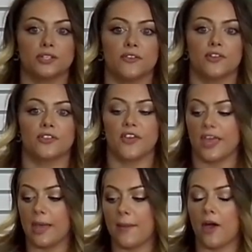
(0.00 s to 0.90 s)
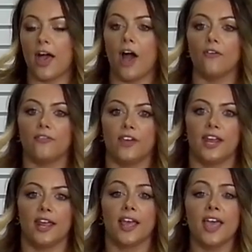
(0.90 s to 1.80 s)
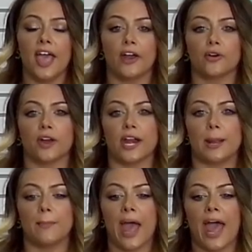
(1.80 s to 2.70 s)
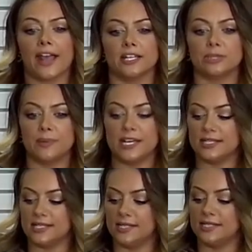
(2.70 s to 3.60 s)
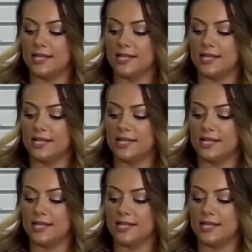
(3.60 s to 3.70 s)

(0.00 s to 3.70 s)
So if you're thinking about outfitting and creating packaged pieces,